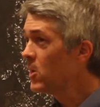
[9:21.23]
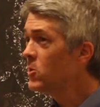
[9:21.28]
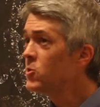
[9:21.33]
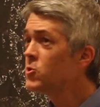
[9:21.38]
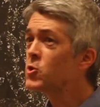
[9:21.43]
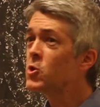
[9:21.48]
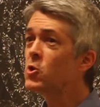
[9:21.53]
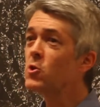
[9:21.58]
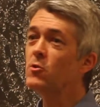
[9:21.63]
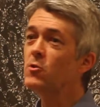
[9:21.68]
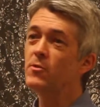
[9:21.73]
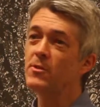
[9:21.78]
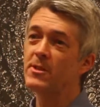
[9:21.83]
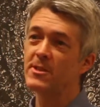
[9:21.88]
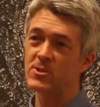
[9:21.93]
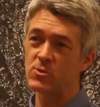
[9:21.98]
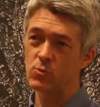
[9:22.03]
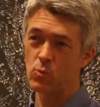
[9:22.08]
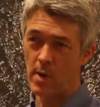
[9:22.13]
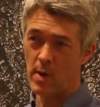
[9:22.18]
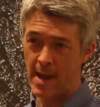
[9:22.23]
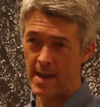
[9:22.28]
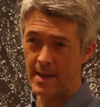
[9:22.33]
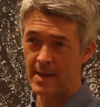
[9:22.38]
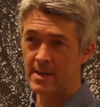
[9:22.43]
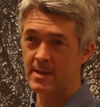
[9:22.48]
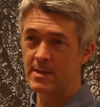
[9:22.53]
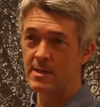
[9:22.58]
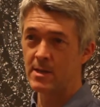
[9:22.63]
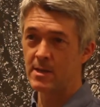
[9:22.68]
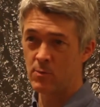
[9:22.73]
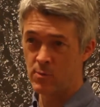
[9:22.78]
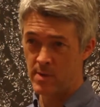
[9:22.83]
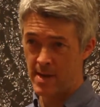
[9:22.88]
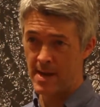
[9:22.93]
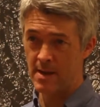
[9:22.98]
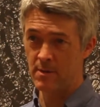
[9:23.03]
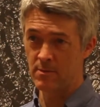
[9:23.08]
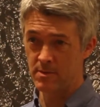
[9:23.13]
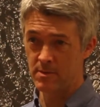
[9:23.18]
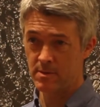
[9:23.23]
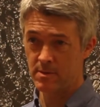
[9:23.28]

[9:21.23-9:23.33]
Turn this wagon around.